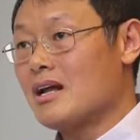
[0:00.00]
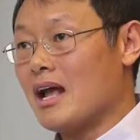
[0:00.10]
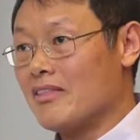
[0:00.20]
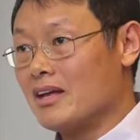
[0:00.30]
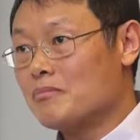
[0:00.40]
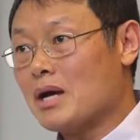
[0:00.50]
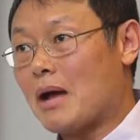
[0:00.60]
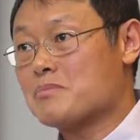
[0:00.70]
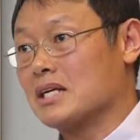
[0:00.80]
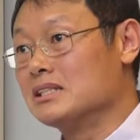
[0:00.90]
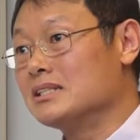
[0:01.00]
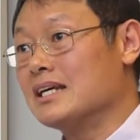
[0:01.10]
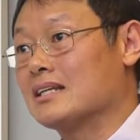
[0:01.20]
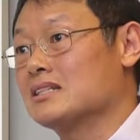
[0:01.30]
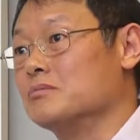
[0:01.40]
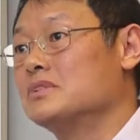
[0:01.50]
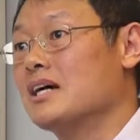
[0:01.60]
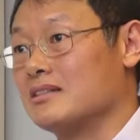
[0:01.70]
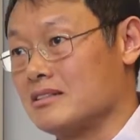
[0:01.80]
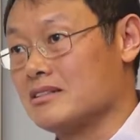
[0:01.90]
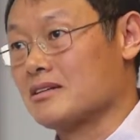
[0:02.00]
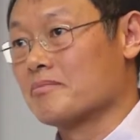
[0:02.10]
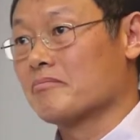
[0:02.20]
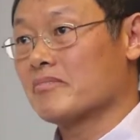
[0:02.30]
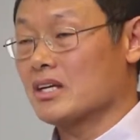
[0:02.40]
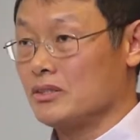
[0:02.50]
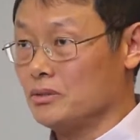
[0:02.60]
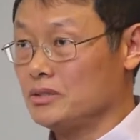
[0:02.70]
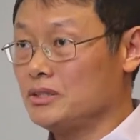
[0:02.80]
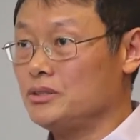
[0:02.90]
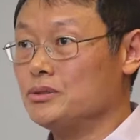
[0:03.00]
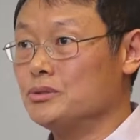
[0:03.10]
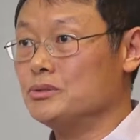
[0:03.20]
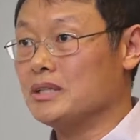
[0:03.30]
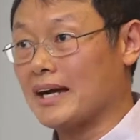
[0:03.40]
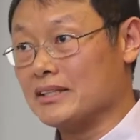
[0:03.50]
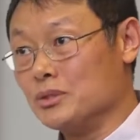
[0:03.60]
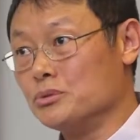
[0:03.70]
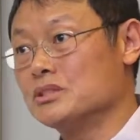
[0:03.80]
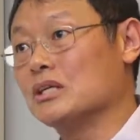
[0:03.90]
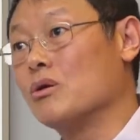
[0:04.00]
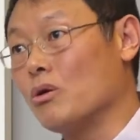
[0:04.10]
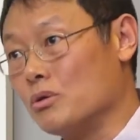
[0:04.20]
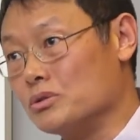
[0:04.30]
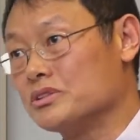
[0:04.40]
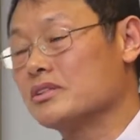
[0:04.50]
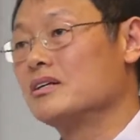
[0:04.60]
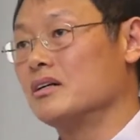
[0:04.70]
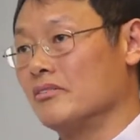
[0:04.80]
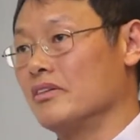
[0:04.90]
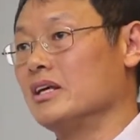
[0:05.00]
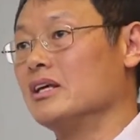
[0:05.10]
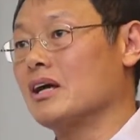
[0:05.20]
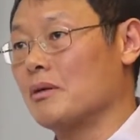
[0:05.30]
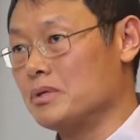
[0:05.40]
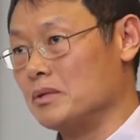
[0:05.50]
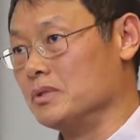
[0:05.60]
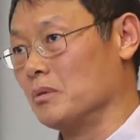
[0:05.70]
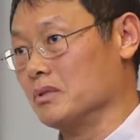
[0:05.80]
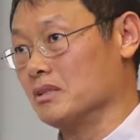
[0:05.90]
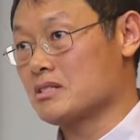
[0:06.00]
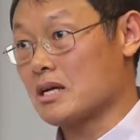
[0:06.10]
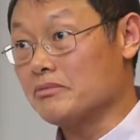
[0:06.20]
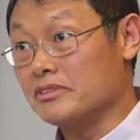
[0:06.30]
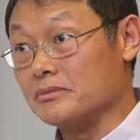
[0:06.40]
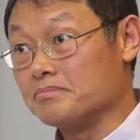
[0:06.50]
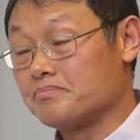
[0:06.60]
and then perhaps undertake some tests in order to diagnose the cause of the upper abdominal discomfort.